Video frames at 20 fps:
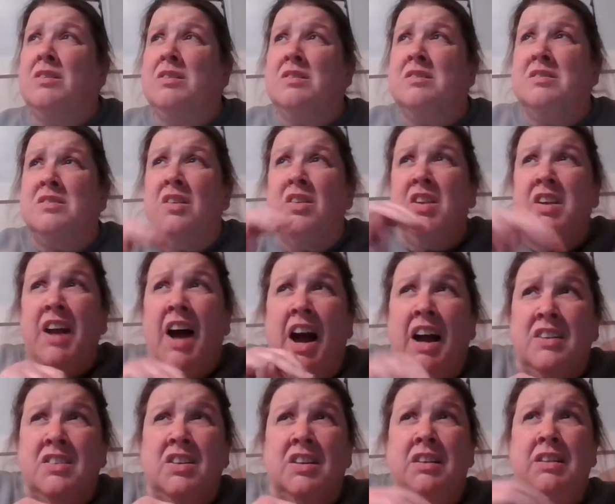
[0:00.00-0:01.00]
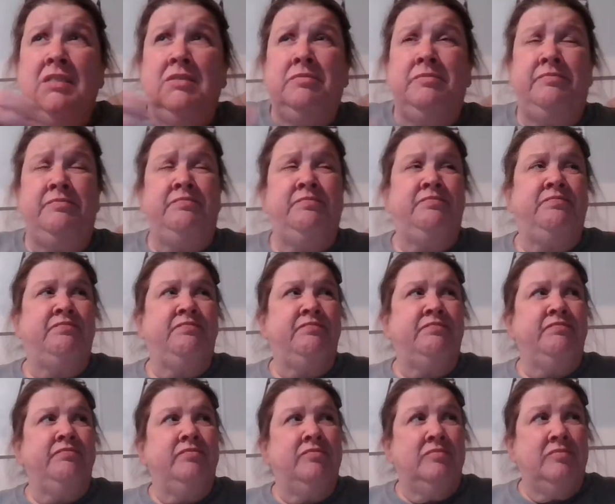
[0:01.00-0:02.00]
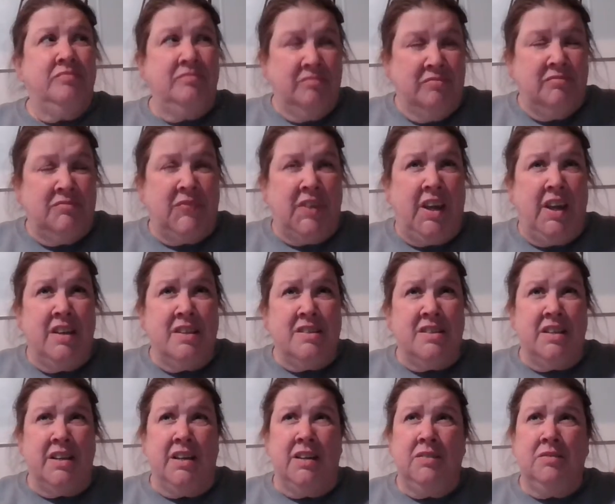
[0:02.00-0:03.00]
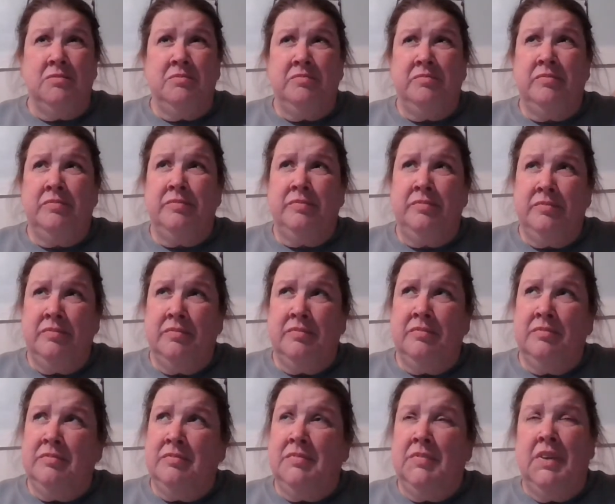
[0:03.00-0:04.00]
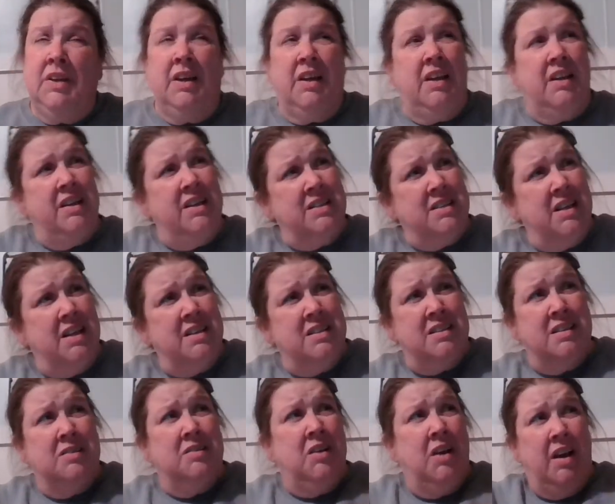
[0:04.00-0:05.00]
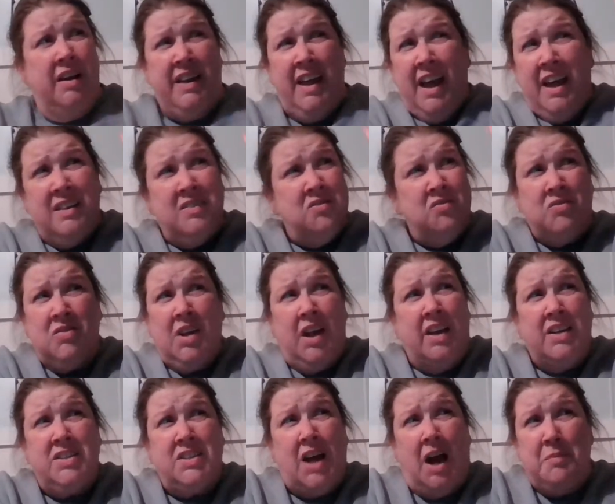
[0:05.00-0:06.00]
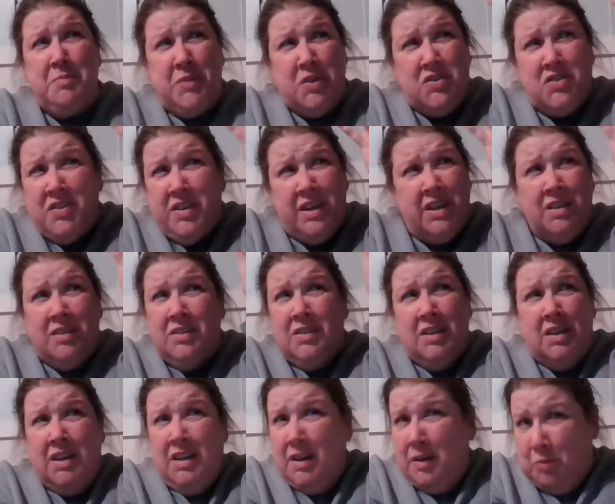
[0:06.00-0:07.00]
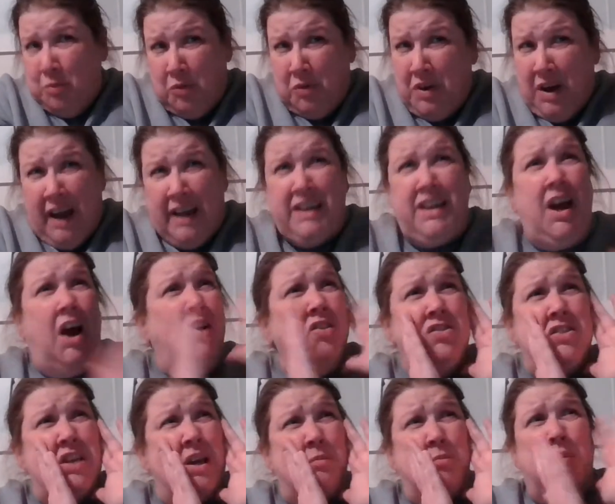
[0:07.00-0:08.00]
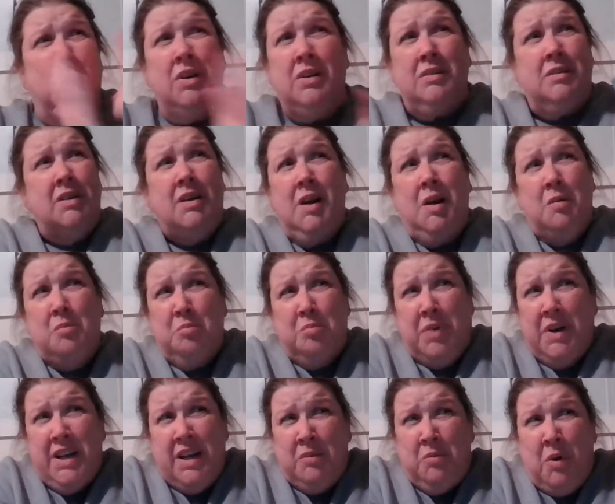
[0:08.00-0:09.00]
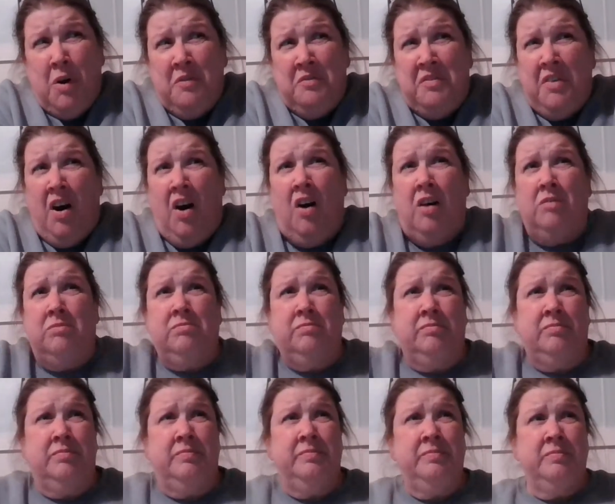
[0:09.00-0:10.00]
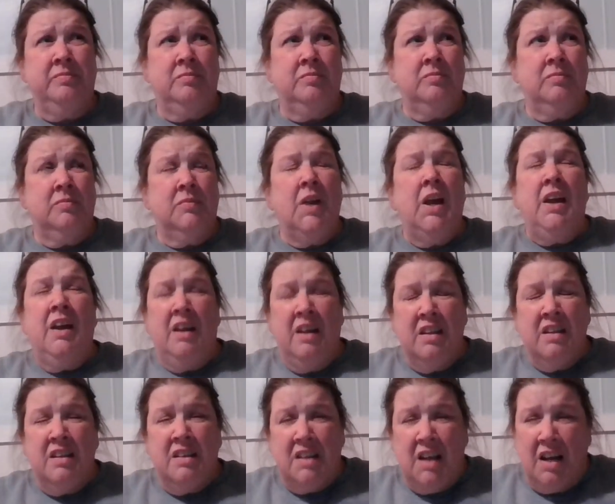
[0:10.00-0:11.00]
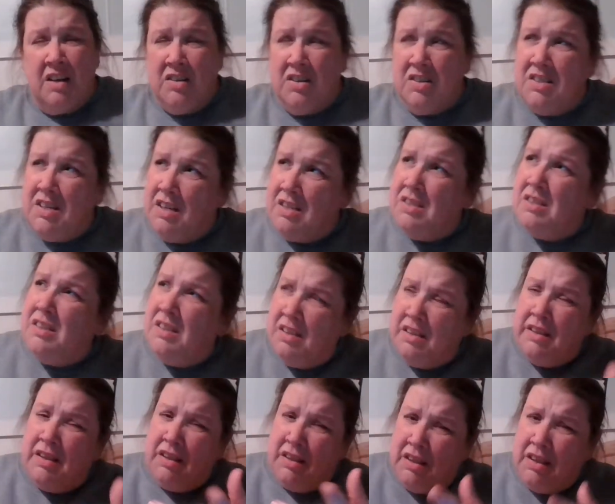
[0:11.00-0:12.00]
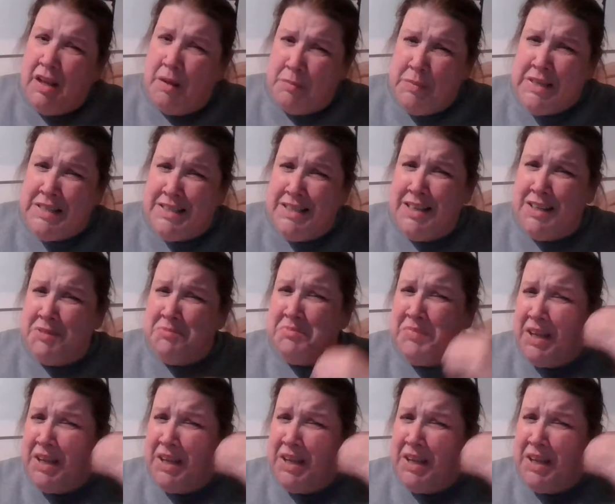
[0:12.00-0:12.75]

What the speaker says: So the doctor gets there and he says, "Again, chop the tree. I yelled timber, but it won't fall." The doctor says, "Let me see."